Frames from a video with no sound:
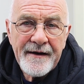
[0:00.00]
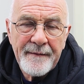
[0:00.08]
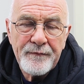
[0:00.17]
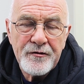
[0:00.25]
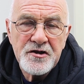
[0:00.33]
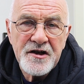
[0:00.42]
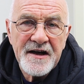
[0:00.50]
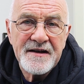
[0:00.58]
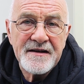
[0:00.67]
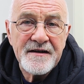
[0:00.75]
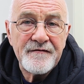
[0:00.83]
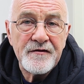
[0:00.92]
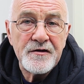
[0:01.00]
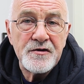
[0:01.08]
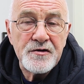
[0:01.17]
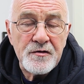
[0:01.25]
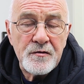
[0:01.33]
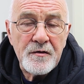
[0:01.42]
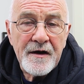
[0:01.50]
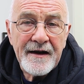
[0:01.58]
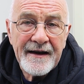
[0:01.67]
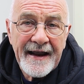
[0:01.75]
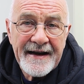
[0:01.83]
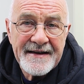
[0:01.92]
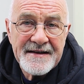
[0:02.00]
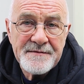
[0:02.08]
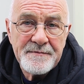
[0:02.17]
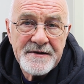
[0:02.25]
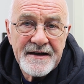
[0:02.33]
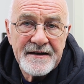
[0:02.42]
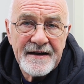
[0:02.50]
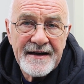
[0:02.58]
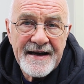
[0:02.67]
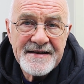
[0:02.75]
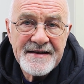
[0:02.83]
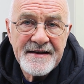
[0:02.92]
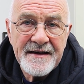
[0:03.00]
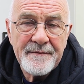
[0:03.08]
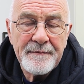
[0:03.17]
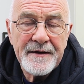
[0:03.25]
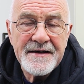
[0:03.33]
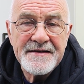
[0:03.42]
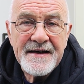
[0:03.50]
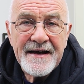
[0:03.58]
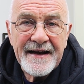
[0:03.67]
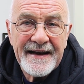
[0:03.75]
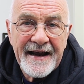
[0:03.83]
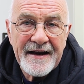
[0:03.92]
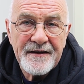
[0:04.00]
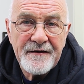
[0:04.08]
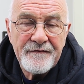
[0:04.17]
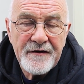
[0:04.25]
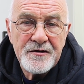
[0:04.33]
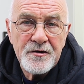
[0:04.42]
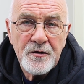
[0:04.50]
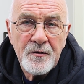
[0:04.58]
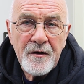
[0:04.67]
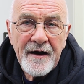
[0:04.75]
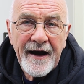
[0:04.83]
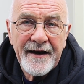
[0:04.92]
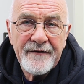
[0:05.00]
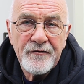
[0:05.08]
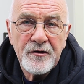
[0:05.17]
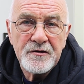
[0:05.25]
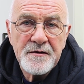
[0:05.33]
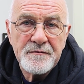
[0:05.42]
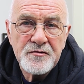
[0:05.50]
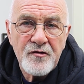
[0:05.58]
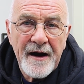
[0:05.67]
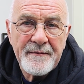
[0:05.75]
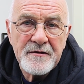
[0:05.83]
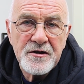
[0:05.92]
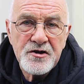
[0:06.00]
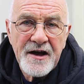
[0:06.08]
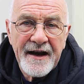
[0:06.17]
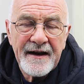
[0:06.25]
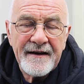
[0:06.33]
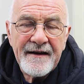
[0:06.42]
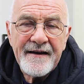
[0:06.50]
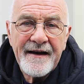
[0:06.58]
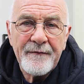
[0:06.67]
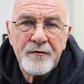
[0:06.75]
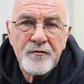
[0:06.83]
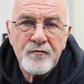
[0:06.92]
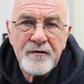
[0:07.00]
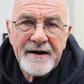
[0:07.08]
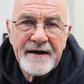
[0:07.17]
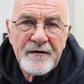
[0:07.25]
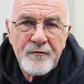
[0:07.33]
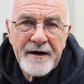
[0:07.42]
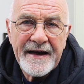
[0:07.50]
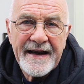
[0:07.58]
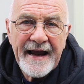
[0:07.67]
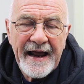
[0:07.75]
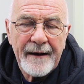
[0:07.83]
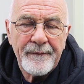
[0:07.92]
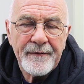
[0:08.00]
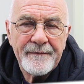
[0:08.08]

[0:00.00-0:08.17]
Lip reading: appreciate it if you do like this particular lesson, then please like the video, and if you could subscribe to the channel, that would really, really help.